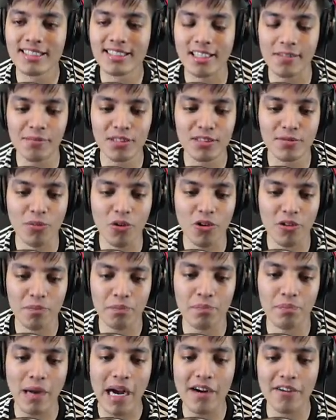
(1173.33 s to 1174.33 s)
he summons
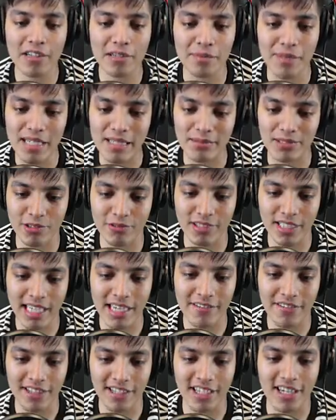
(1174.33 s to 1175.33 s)
more power beams or
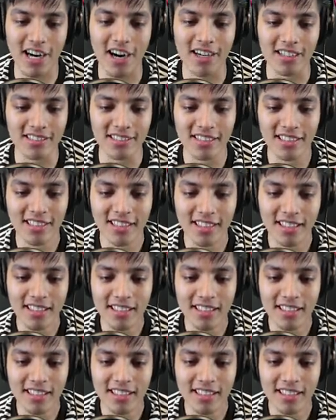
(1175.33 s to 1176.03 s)
whatever they're called.